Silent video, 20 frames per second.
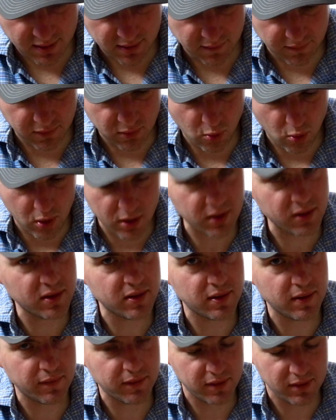if you
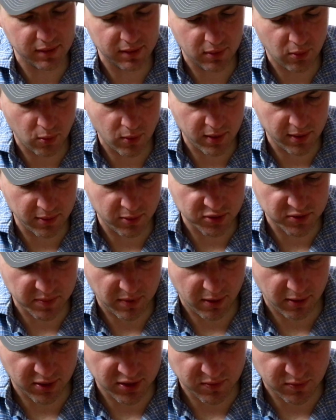oil those
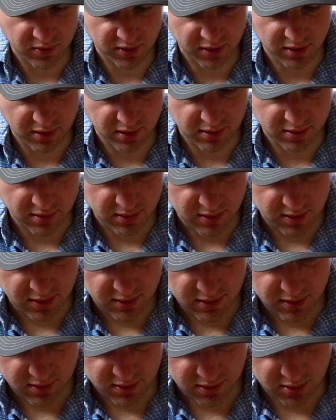bearings pretty good,
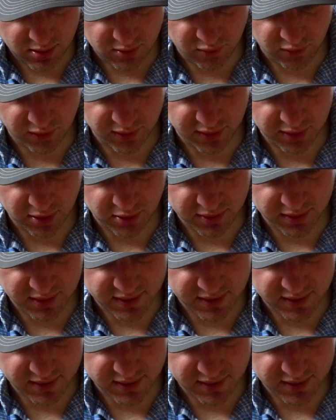you really don't